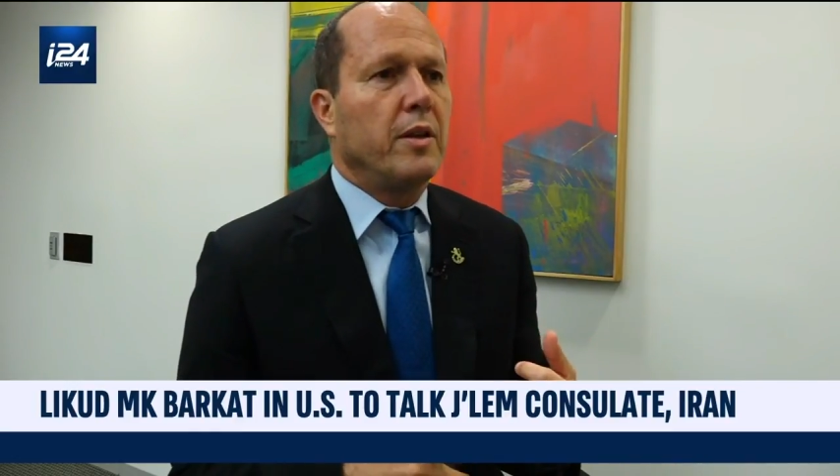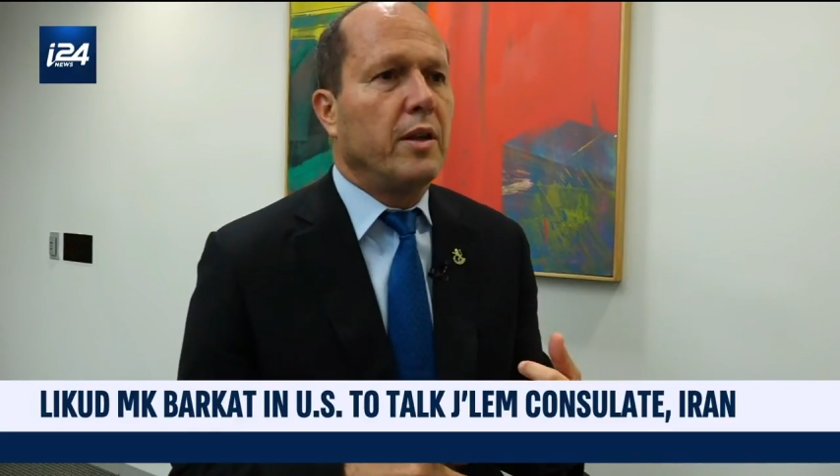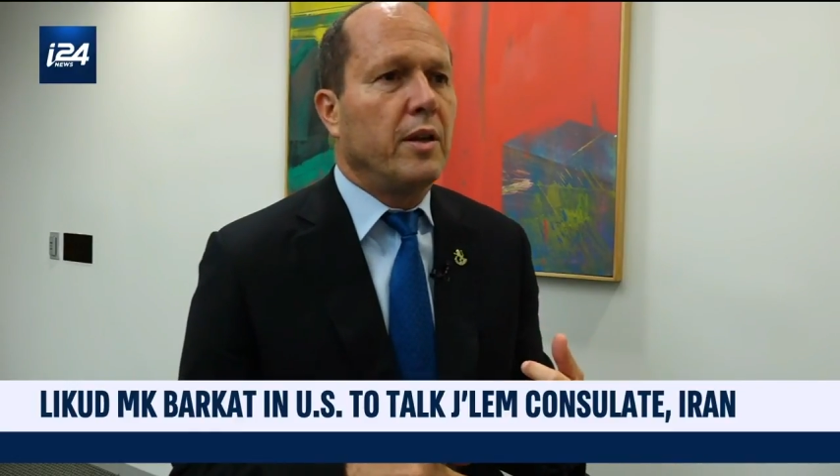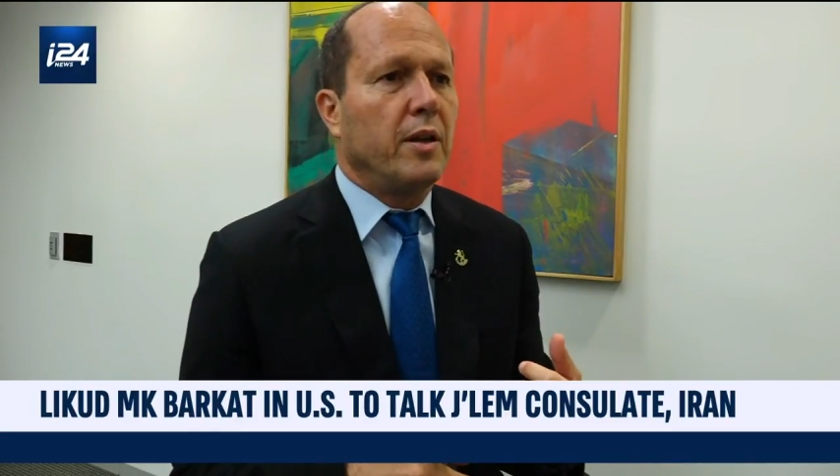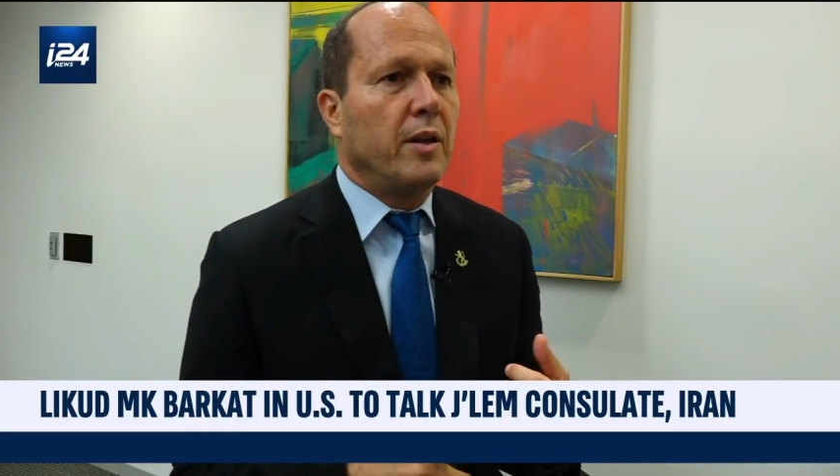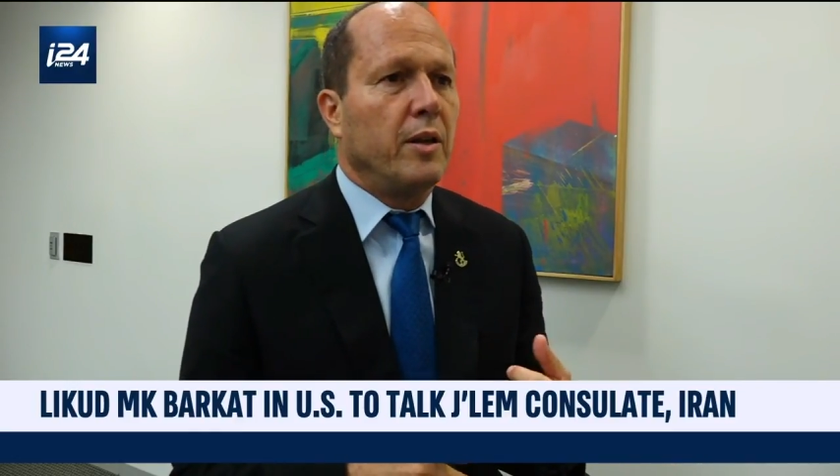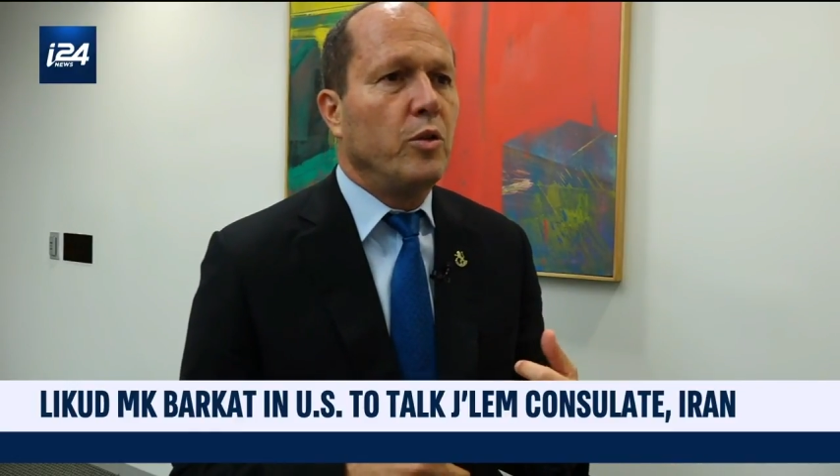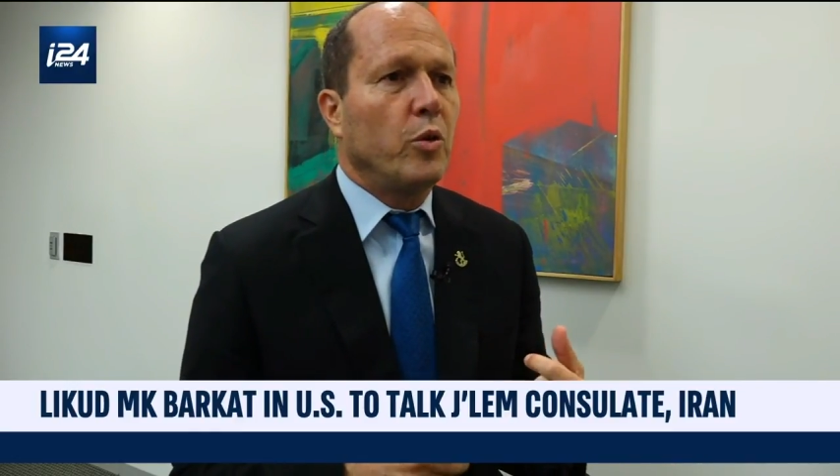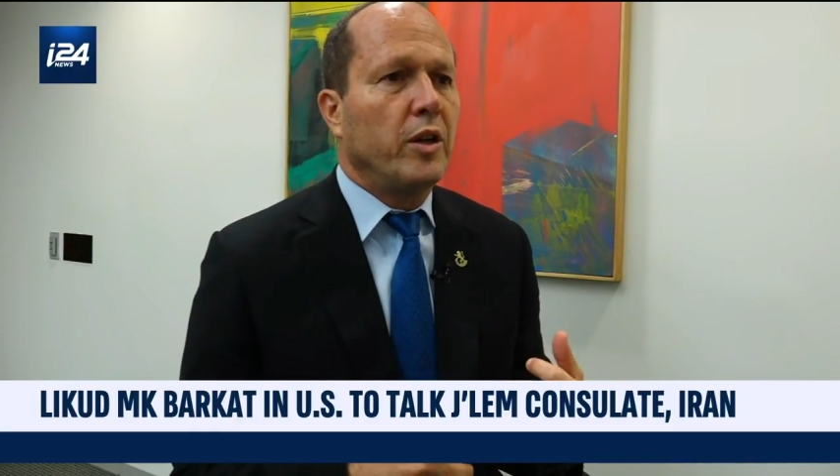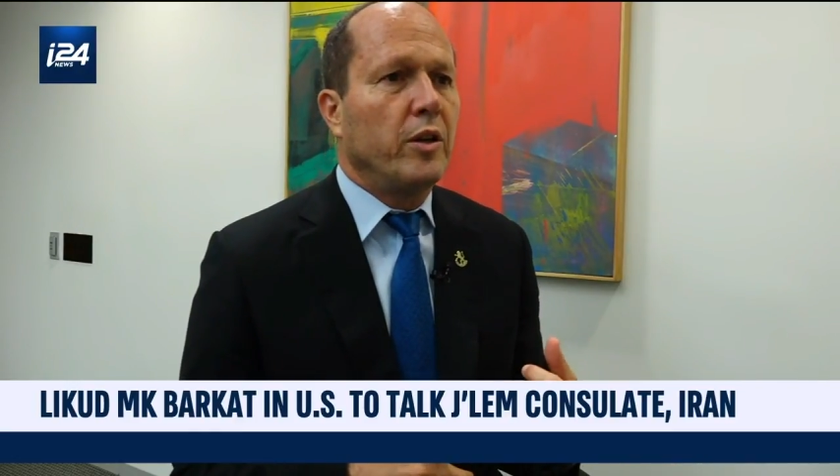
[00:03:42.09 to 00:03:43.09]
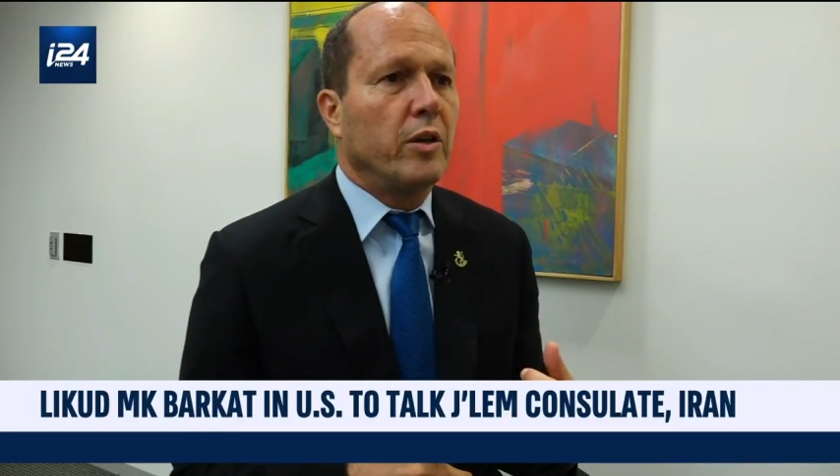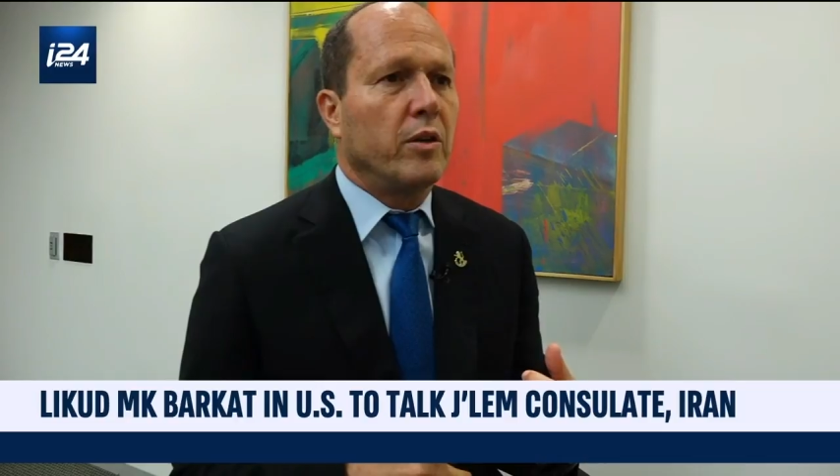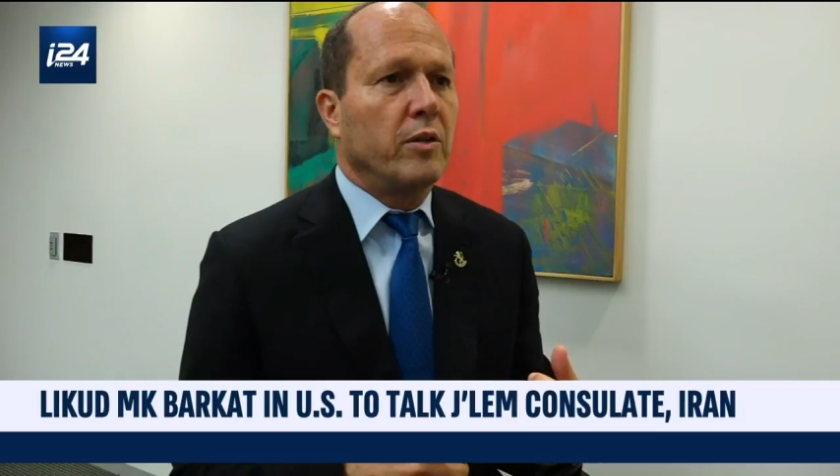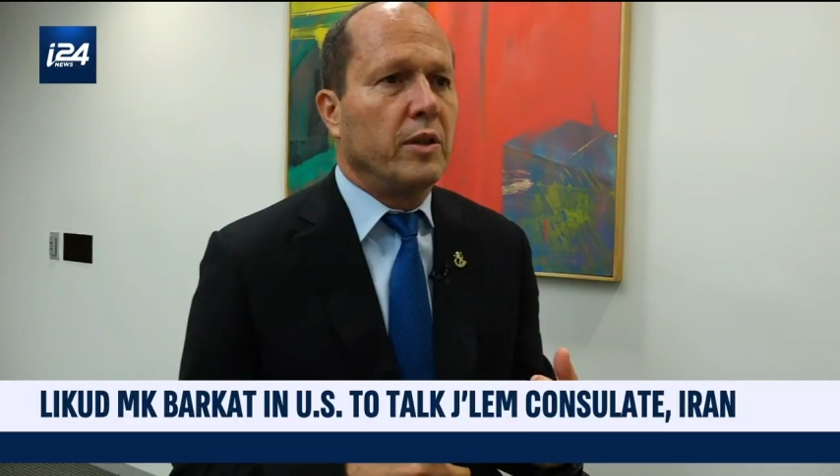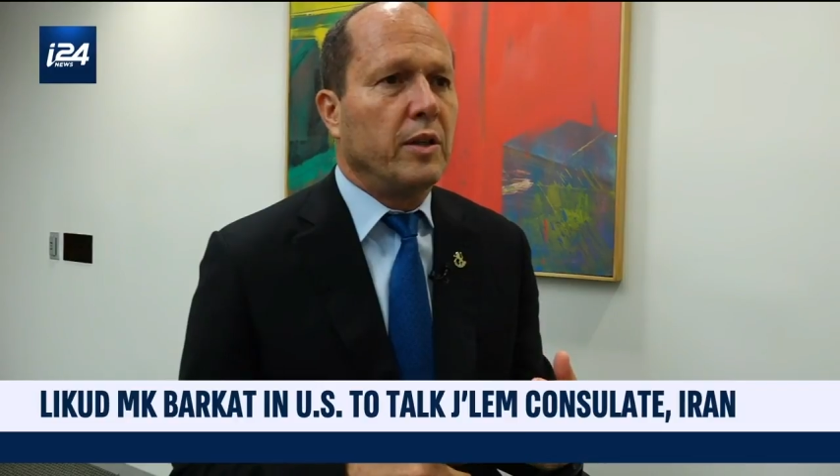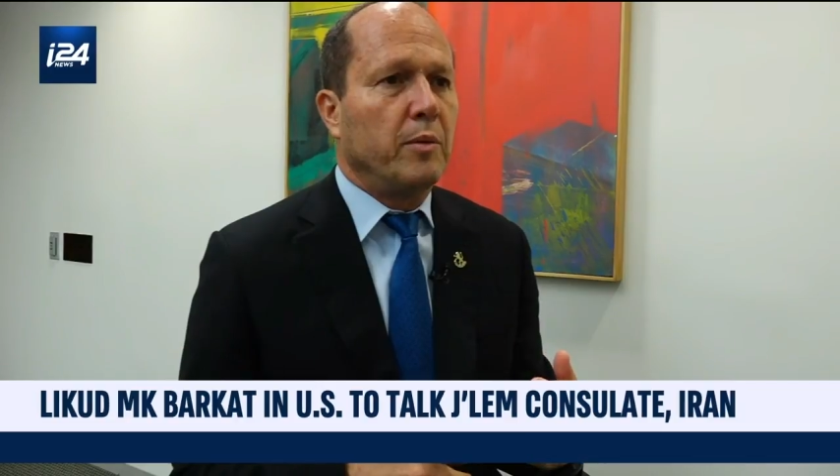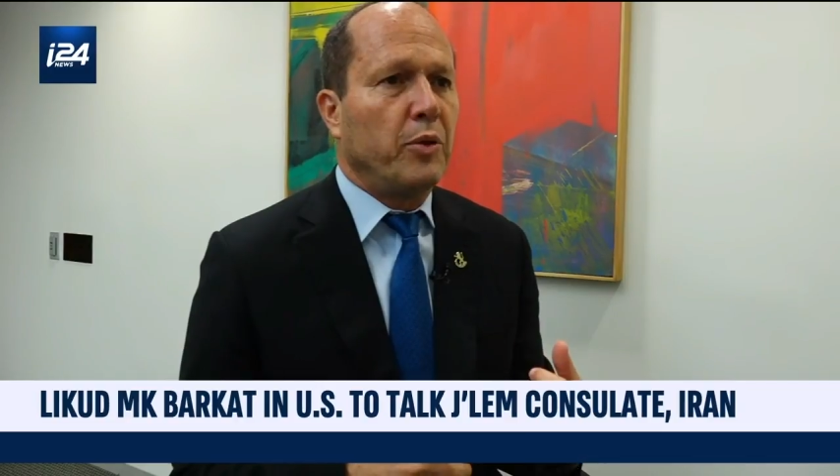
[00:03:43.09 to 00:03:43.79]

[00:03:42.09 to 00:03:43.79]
the nuclear uh,